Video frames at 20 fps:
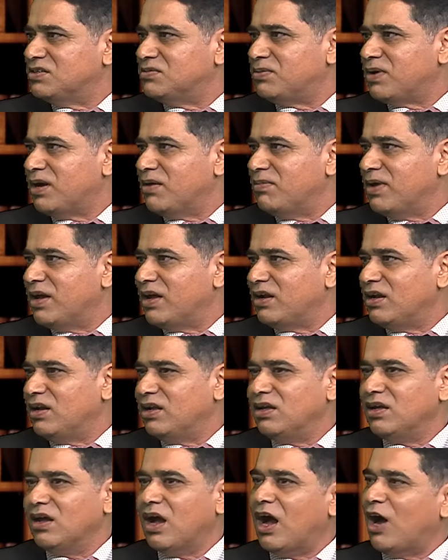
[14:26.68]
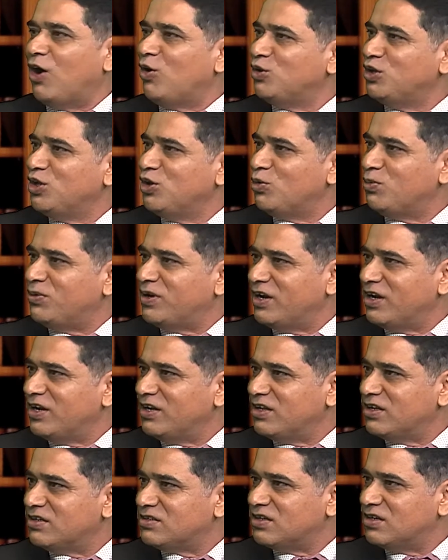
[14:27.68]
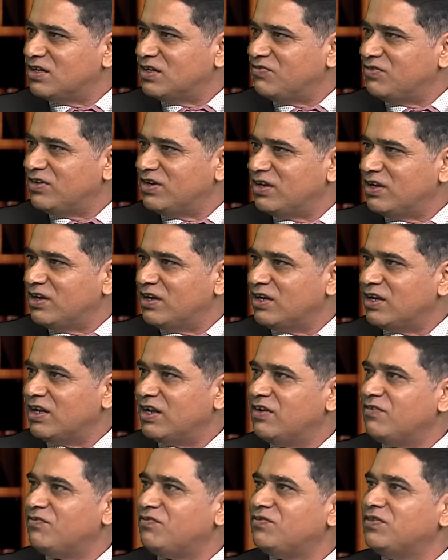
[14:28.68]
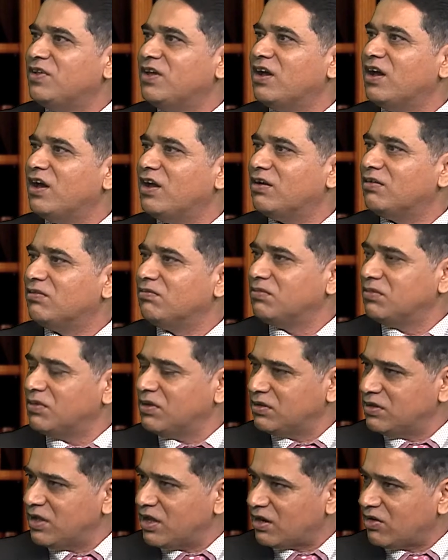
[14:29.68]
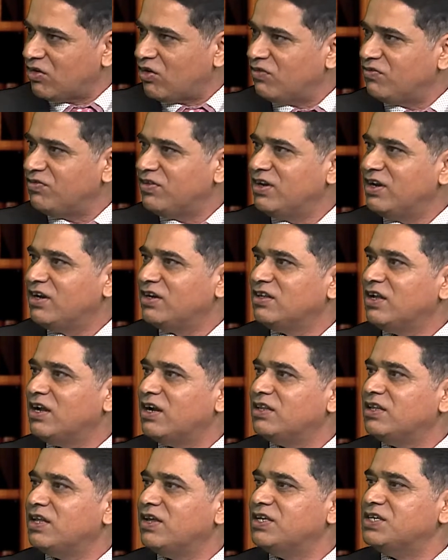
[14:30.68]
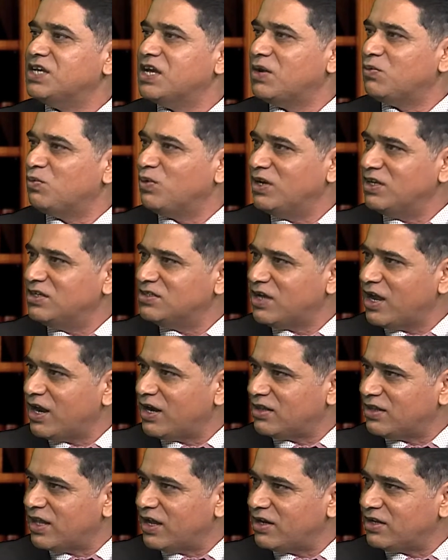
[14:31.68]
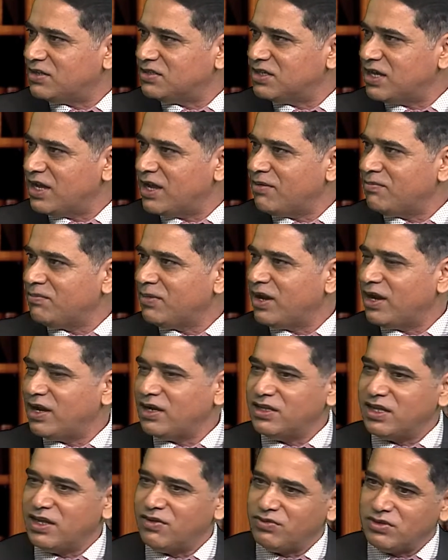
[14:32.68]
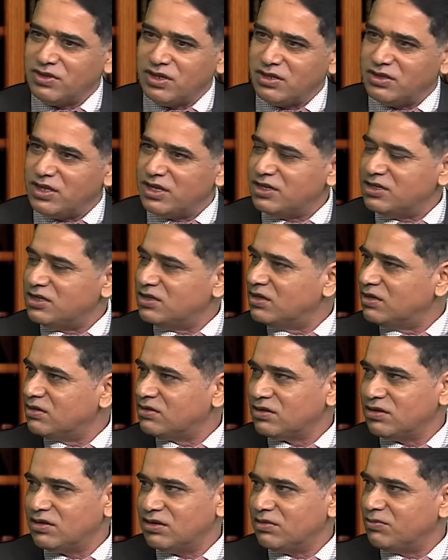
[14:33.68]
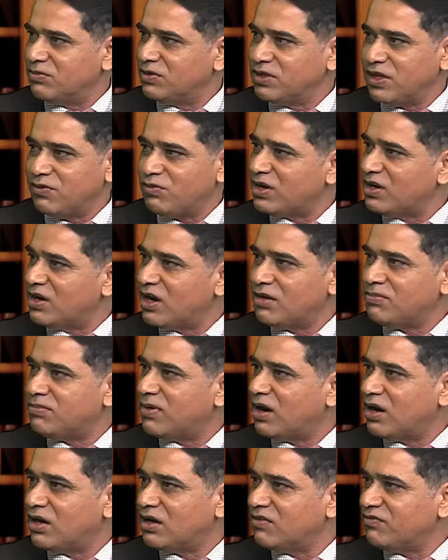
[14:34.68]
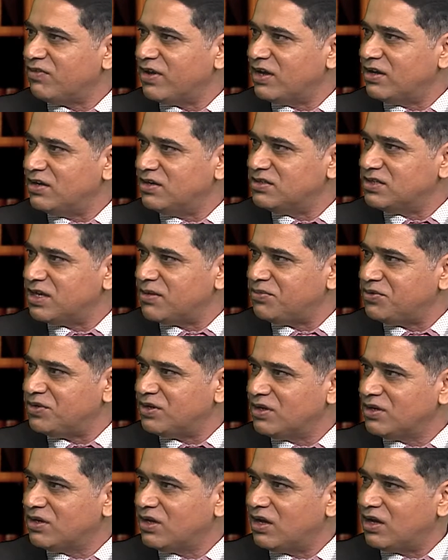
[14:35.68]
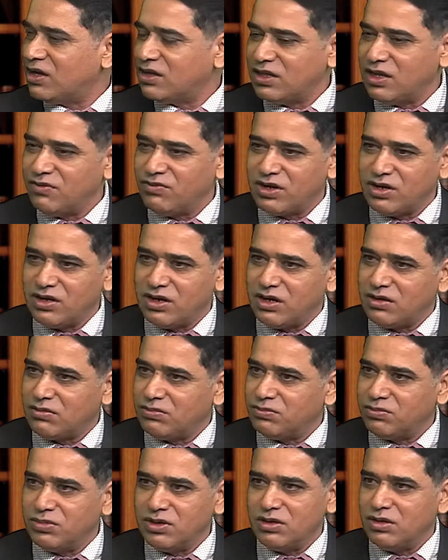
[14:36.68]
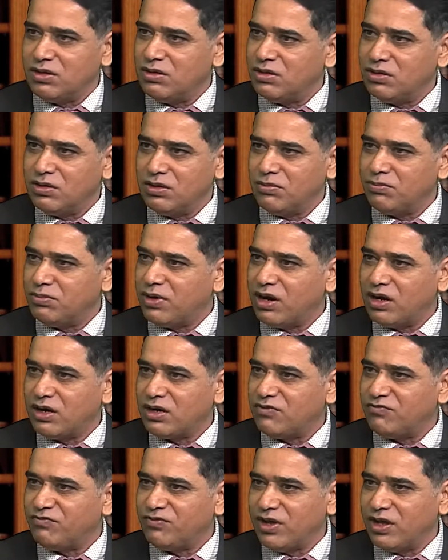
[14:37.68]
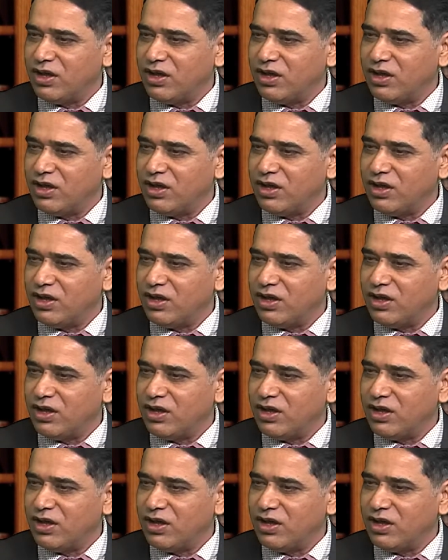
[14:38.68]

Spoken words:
primarily, how they obtained their certificate. If they are confident that they genuinely sat that exam and they were not part of any deception, or they were not part of